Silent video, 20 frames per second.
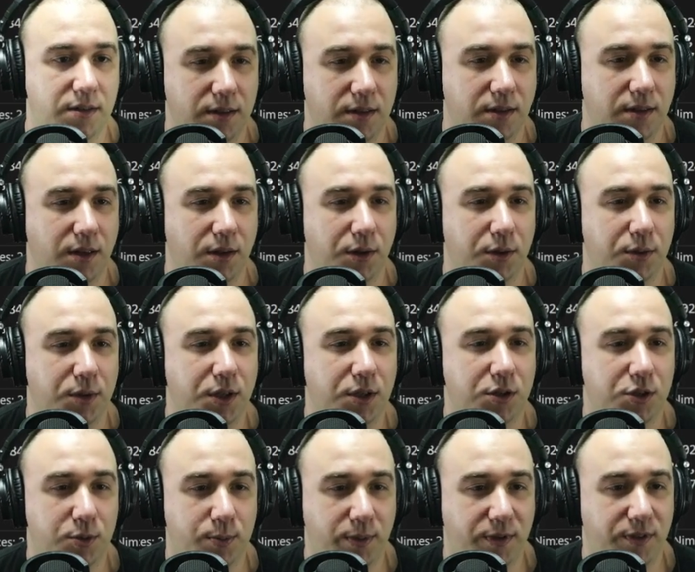Now you would need to
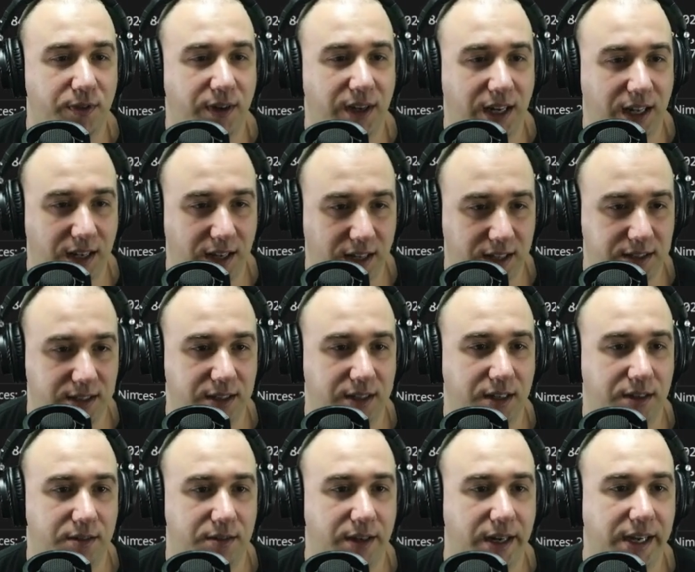specify that that's an
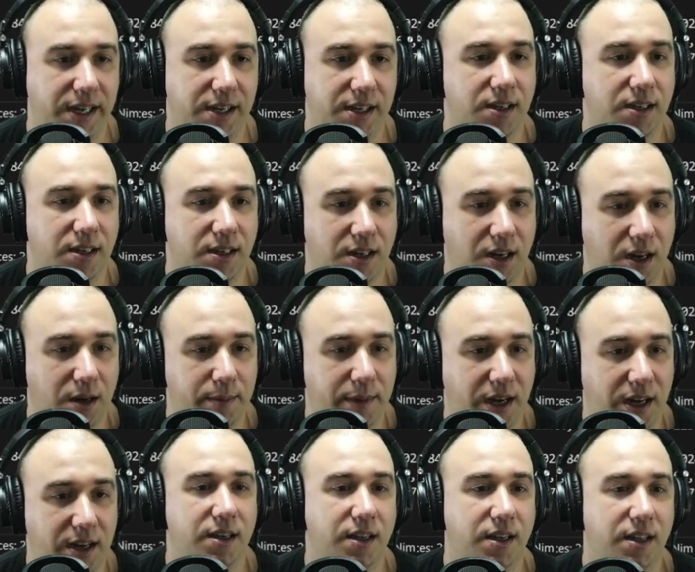array,
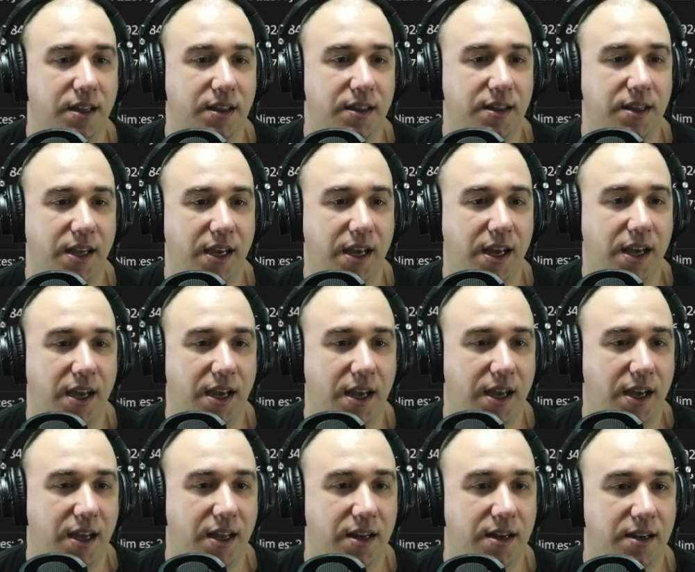comma, and
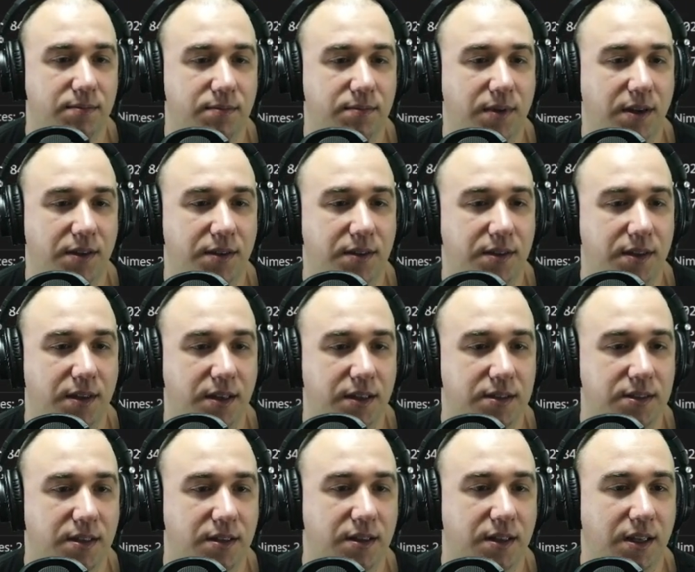then I think
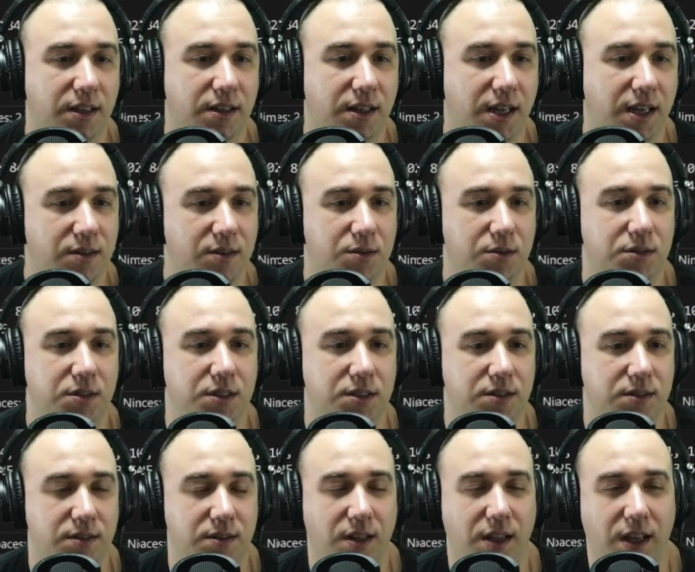something like that. We just
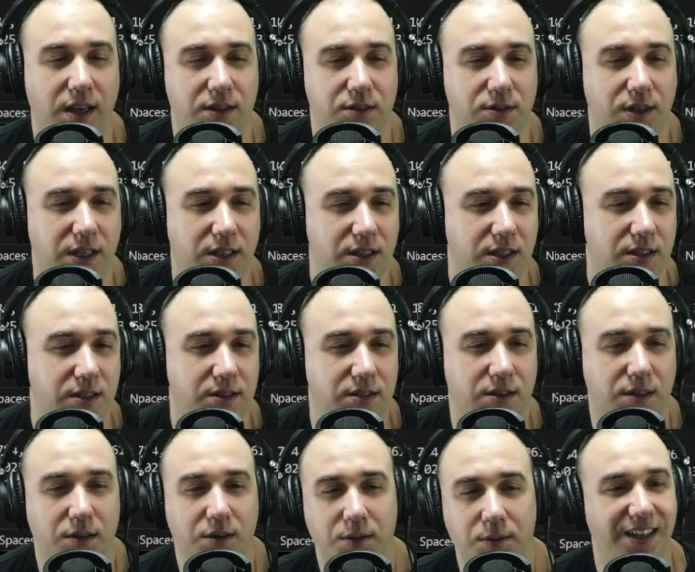extract it.
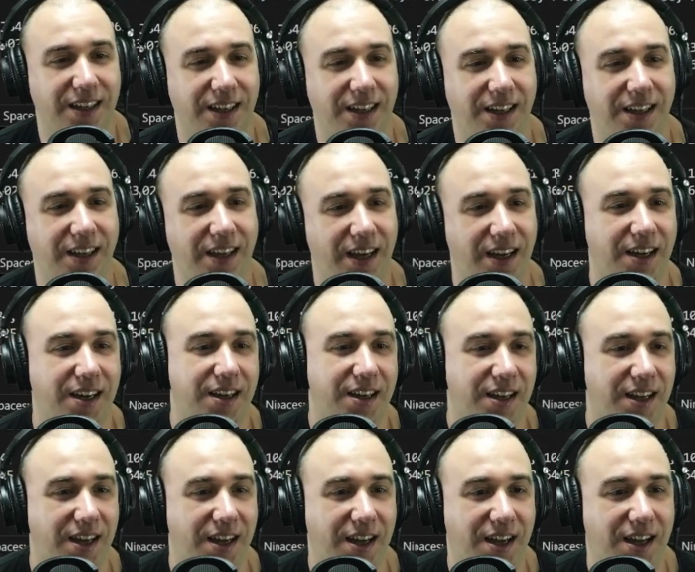So yeah,
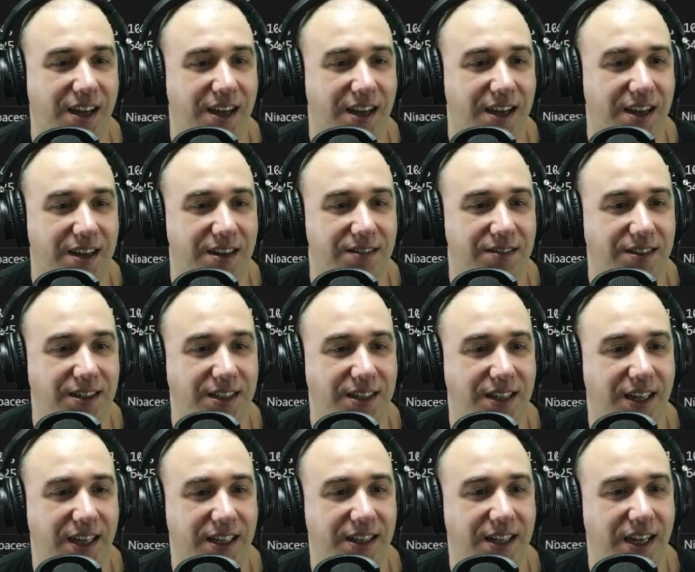I really
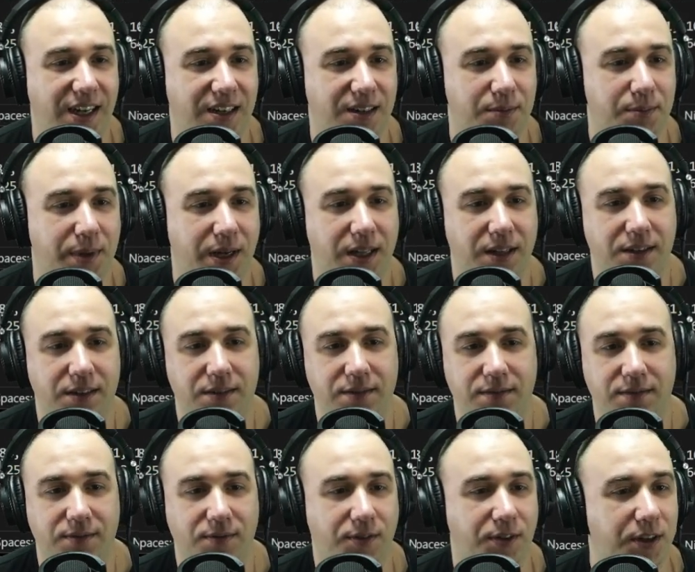like that. Compiler
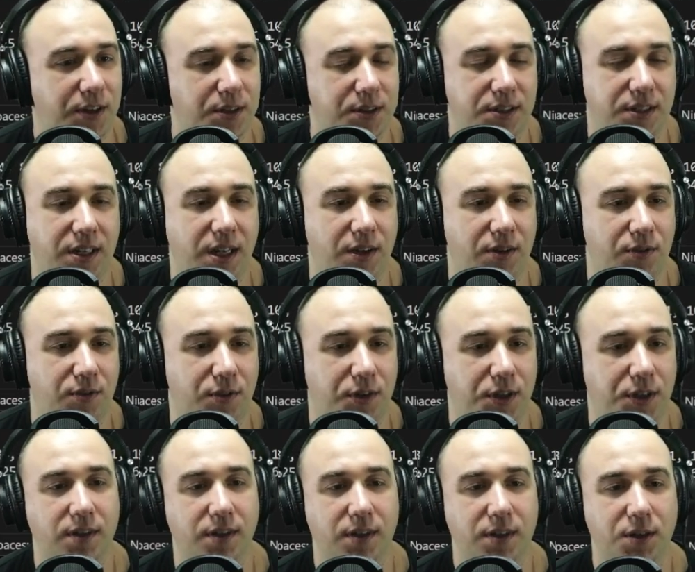figures it out for
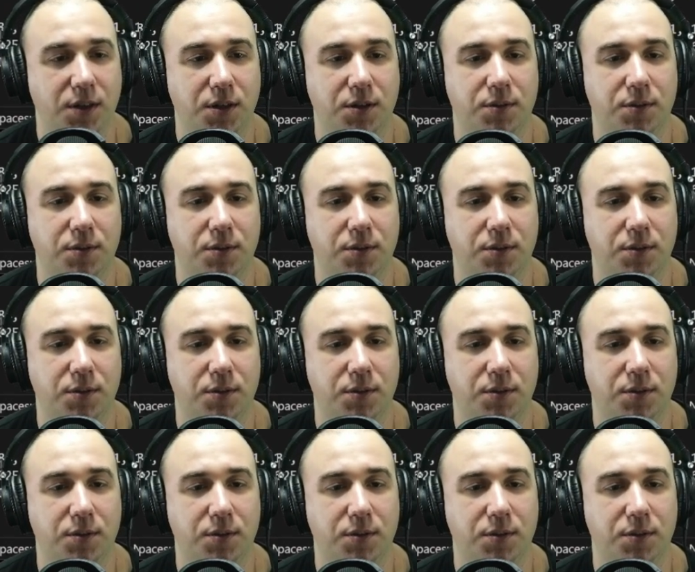you. Cool.